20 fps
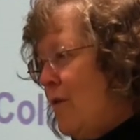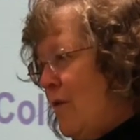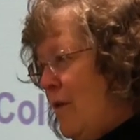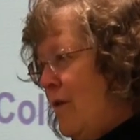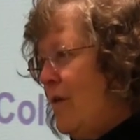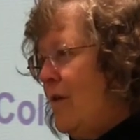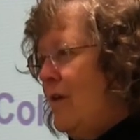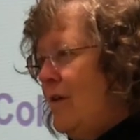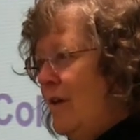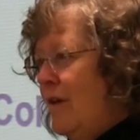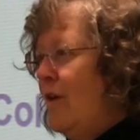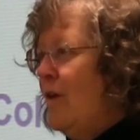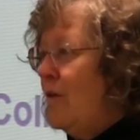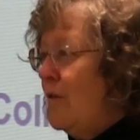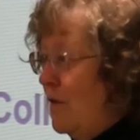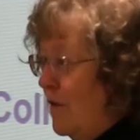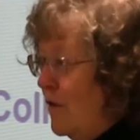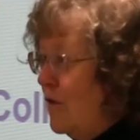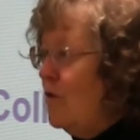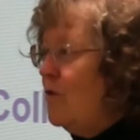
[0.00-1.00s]
or, uh, you know,
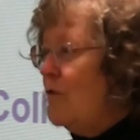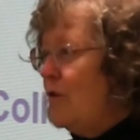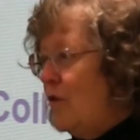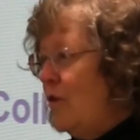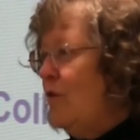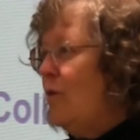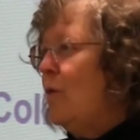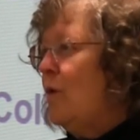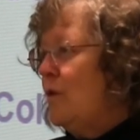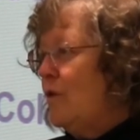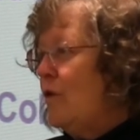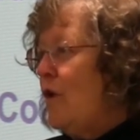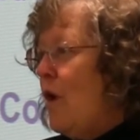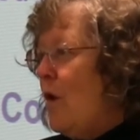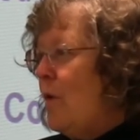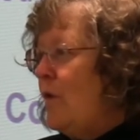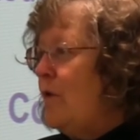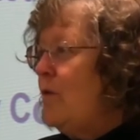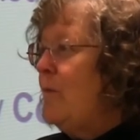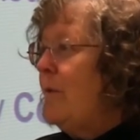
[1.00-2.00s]
you, you'll
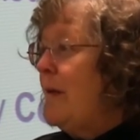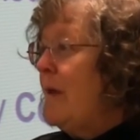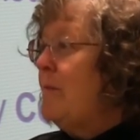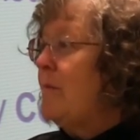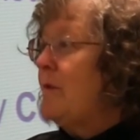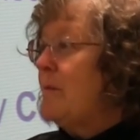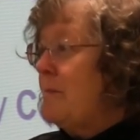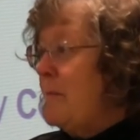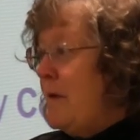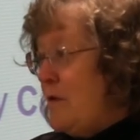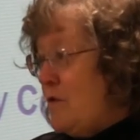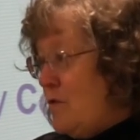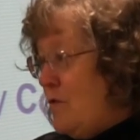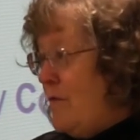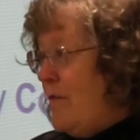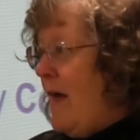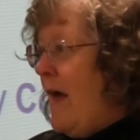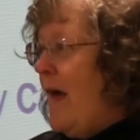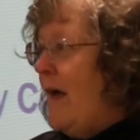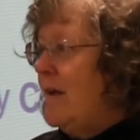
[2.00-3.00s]
know, you'll be able to
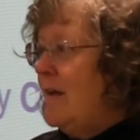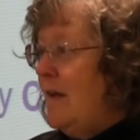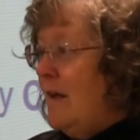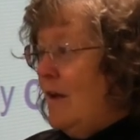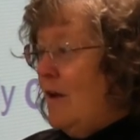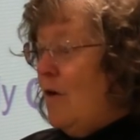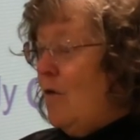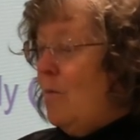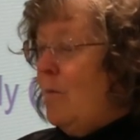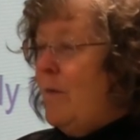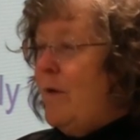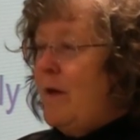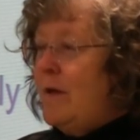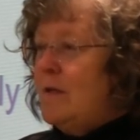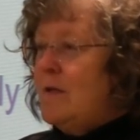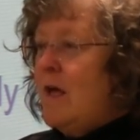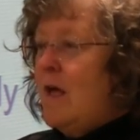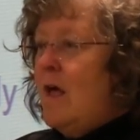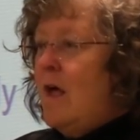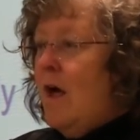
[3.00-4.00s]
measure that, you know,
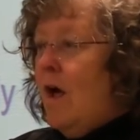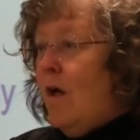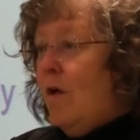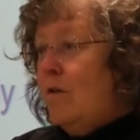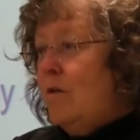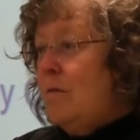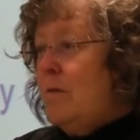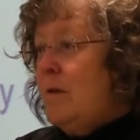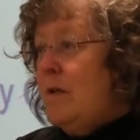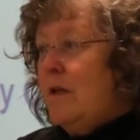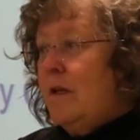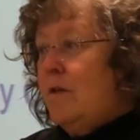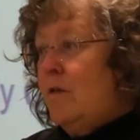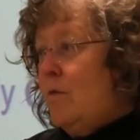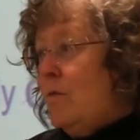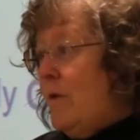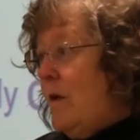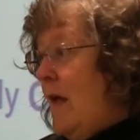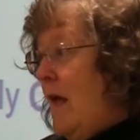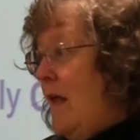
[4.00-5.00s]
but ultimately
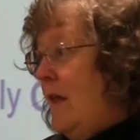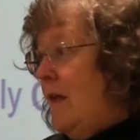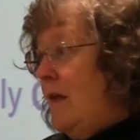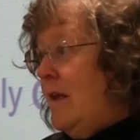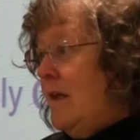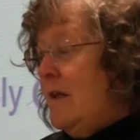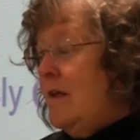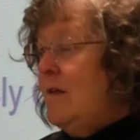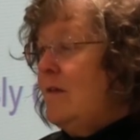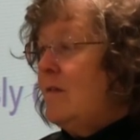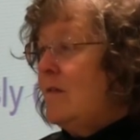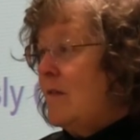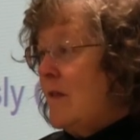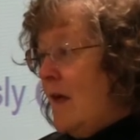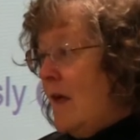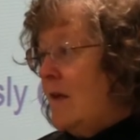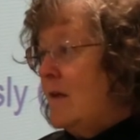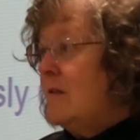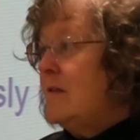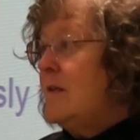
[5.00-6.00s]
the reality is
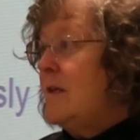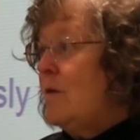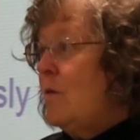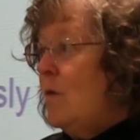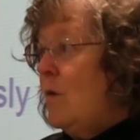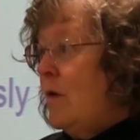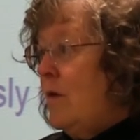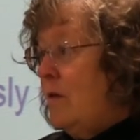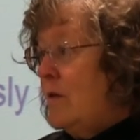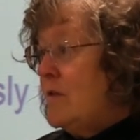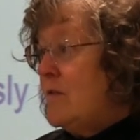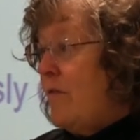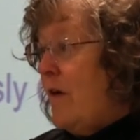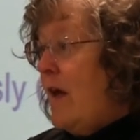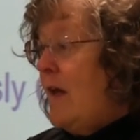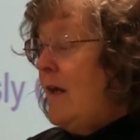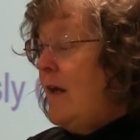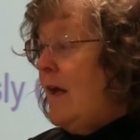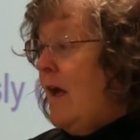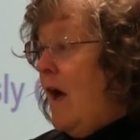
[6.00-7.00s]
then deal,
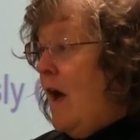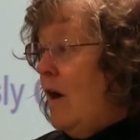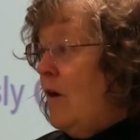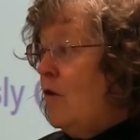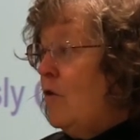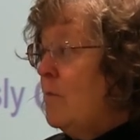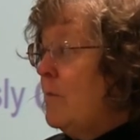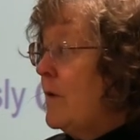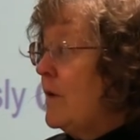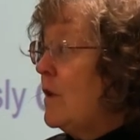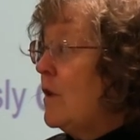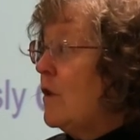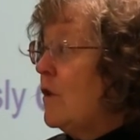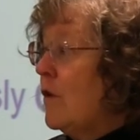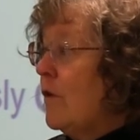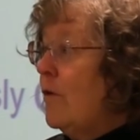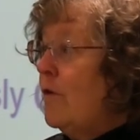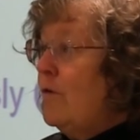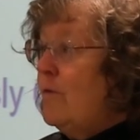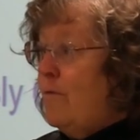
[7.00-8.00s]
divide and conquer, but
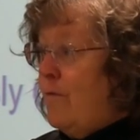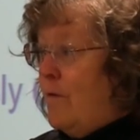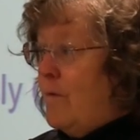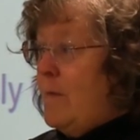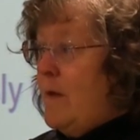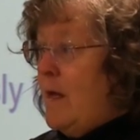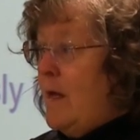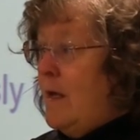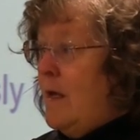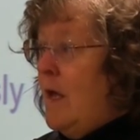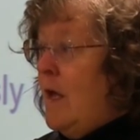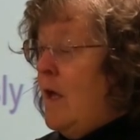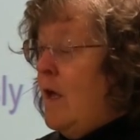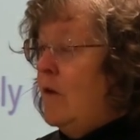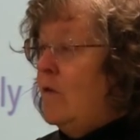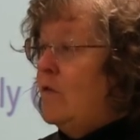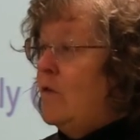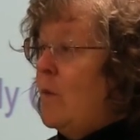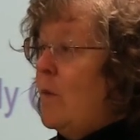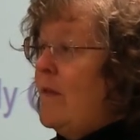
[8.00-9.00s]
learn from it.
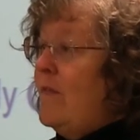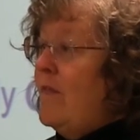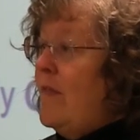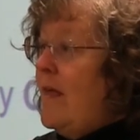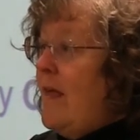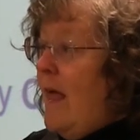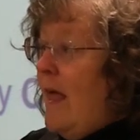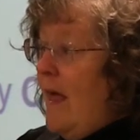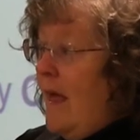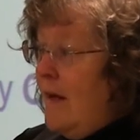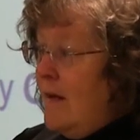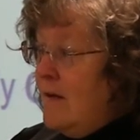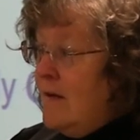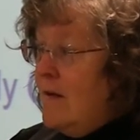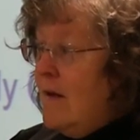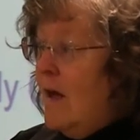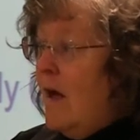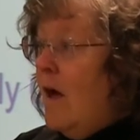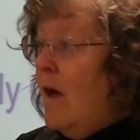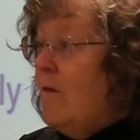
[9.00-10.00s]
So at the
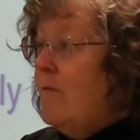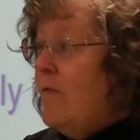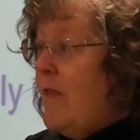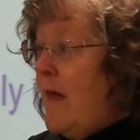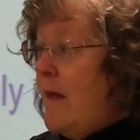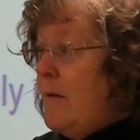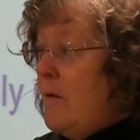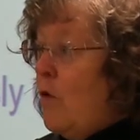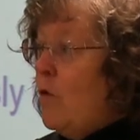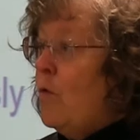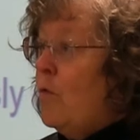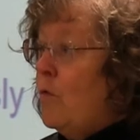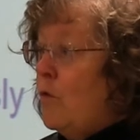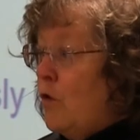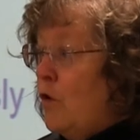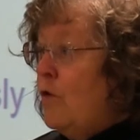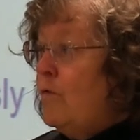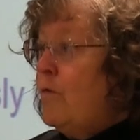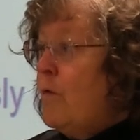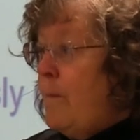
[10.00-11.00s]
end of that, or
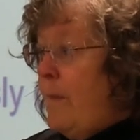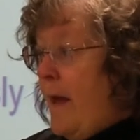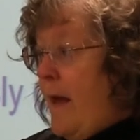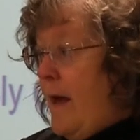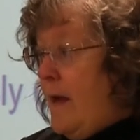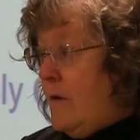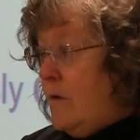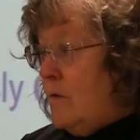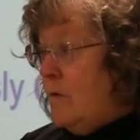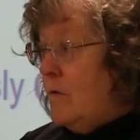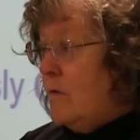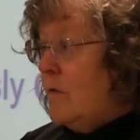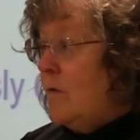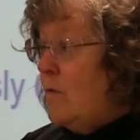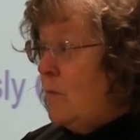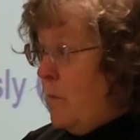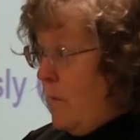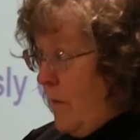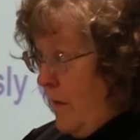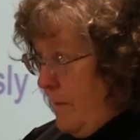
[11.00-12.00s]
look for patterns
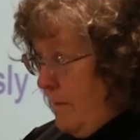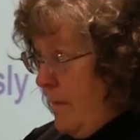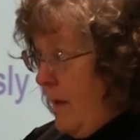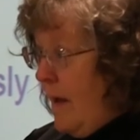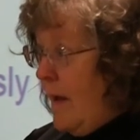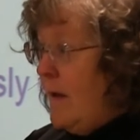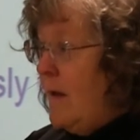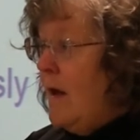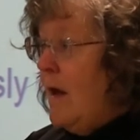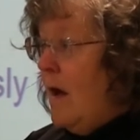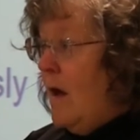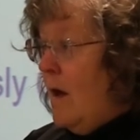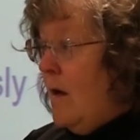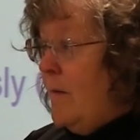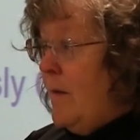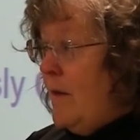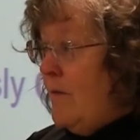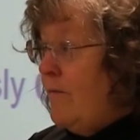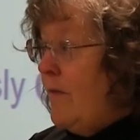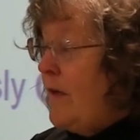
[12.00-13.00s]
is what my
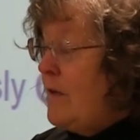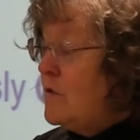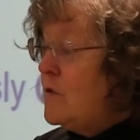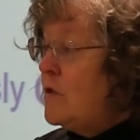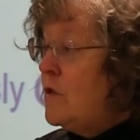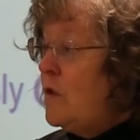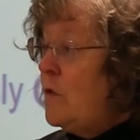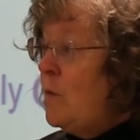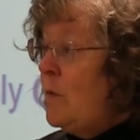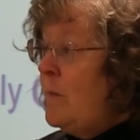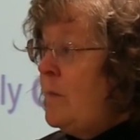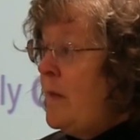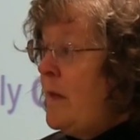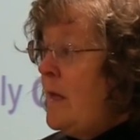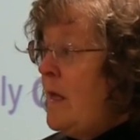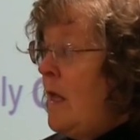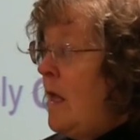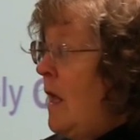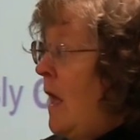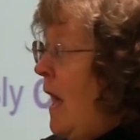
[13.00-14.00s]
um, advice to you would
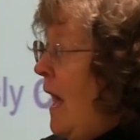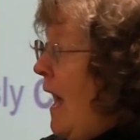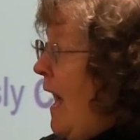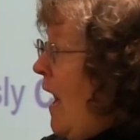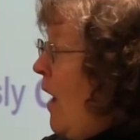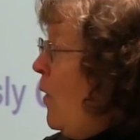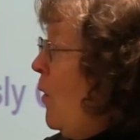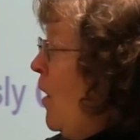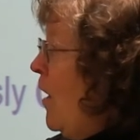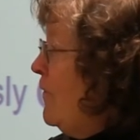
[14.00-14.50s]
be. How